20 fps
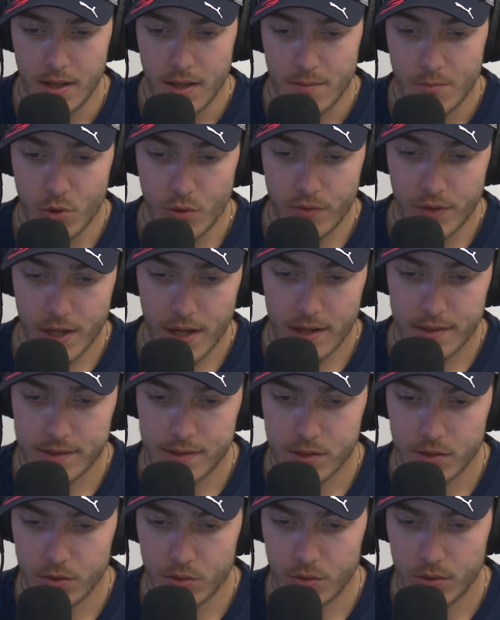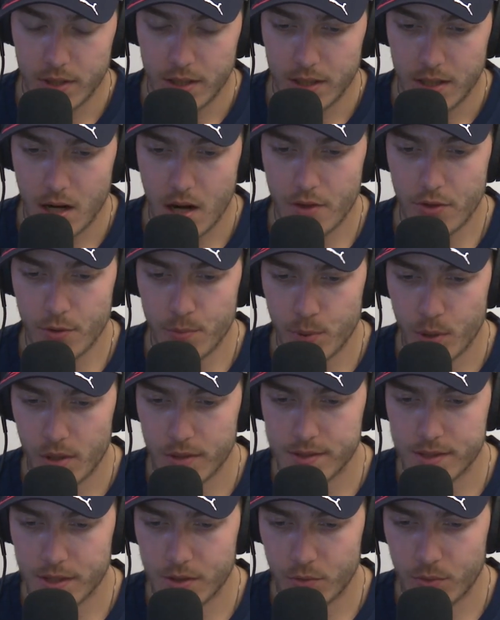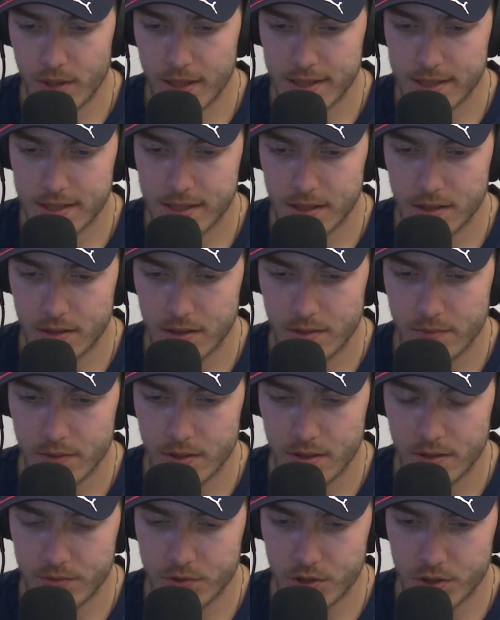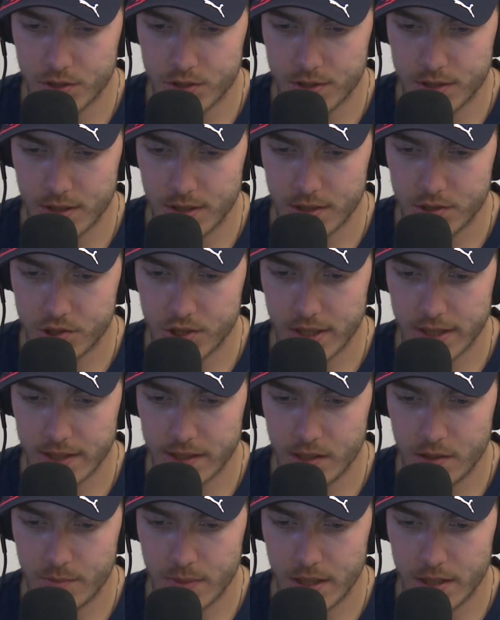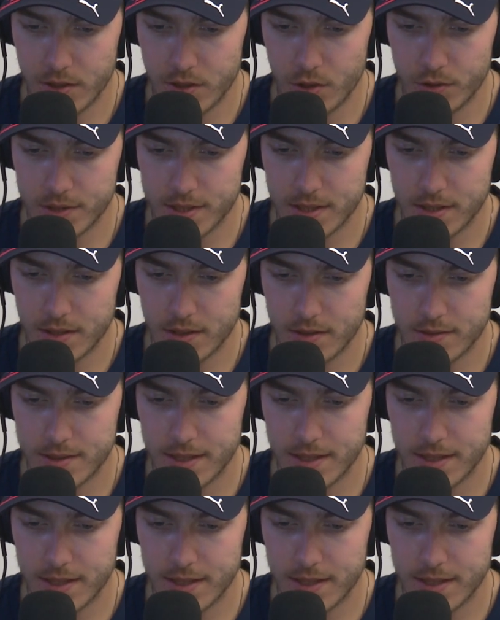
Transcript: Moving on to other parts in the race here, I'm just checking out my notes here.